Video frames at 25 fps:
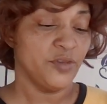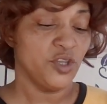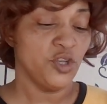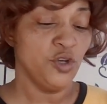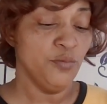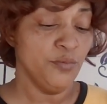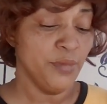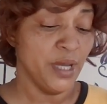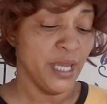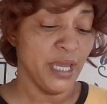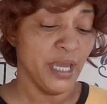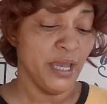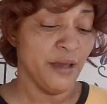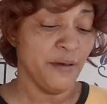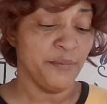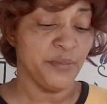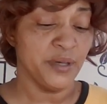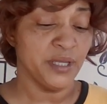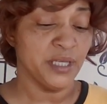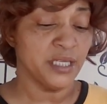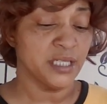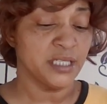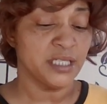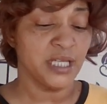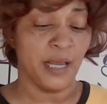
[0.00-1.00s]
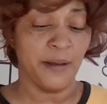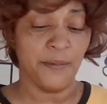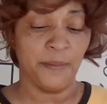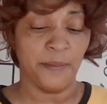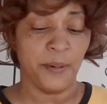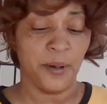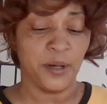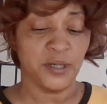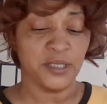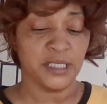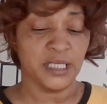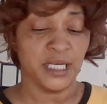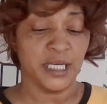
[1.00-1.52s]
you may have been the type of
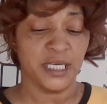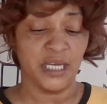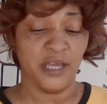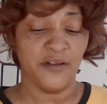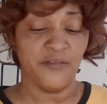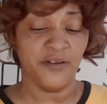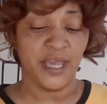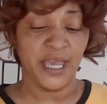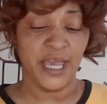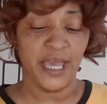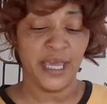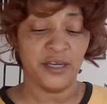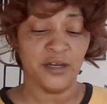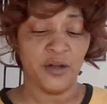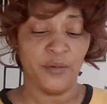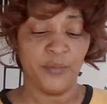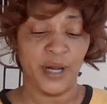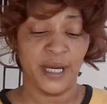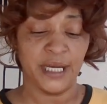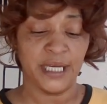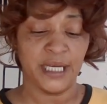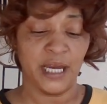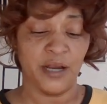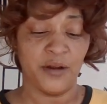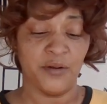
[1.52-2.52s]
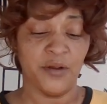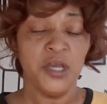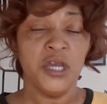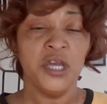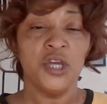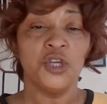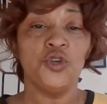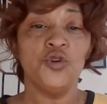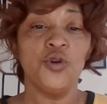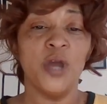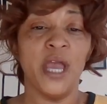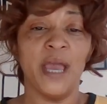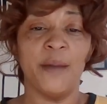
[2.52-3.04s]
person that never had nobody that
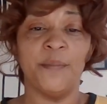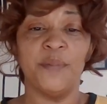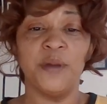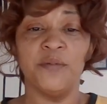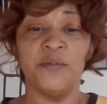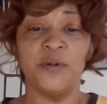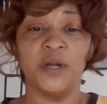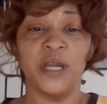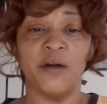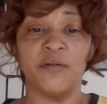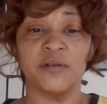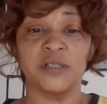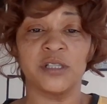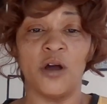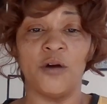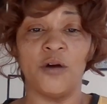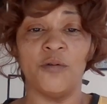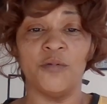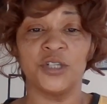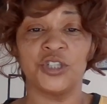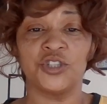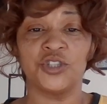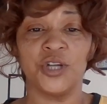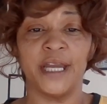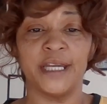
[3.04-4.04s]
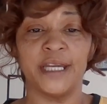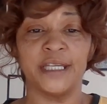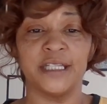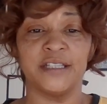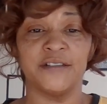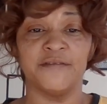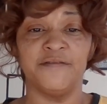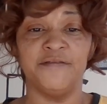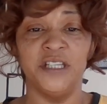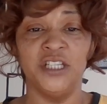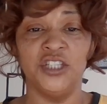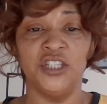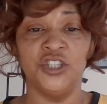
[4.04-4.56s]
you had people that was always trying to
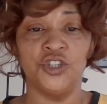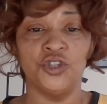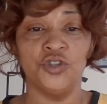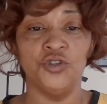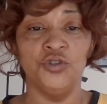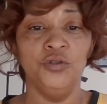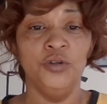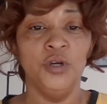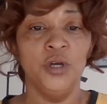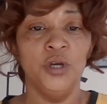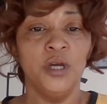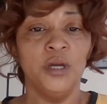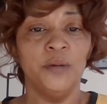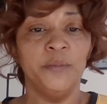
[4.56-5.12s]
defeat you.